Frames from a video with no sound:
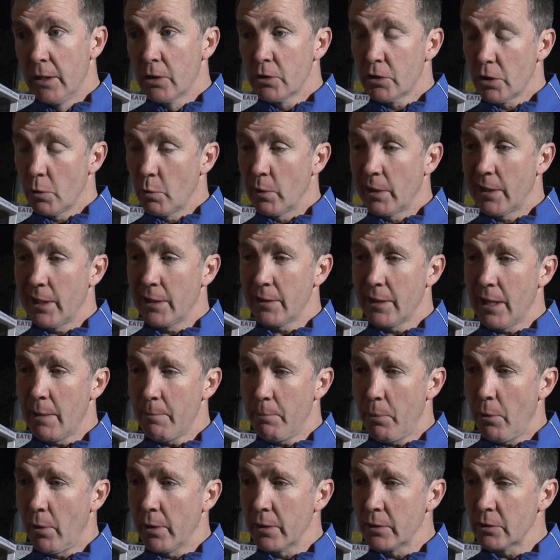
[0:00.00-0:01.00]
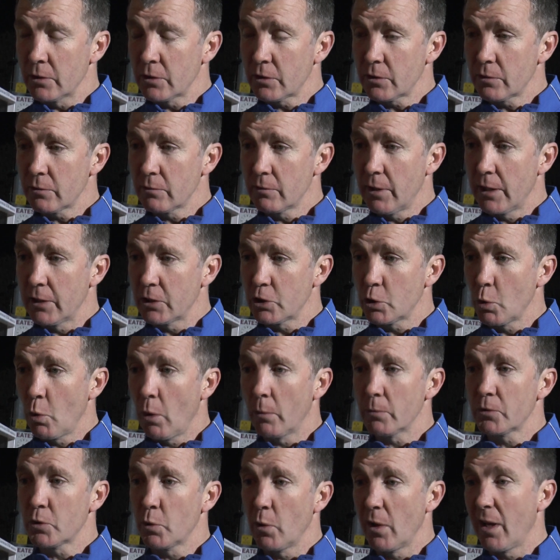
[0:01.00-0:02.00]
so we get that points ratio
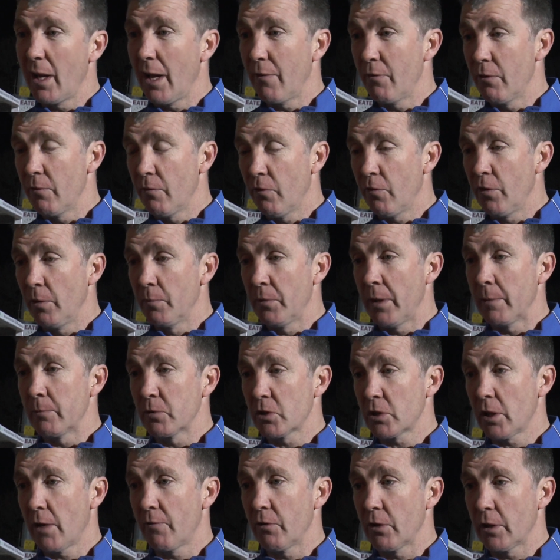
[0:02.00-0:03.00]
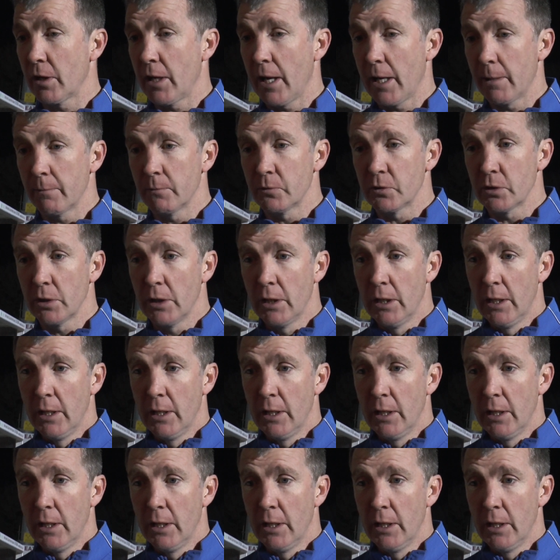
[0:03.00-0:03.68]
up to 11 from them 7 games.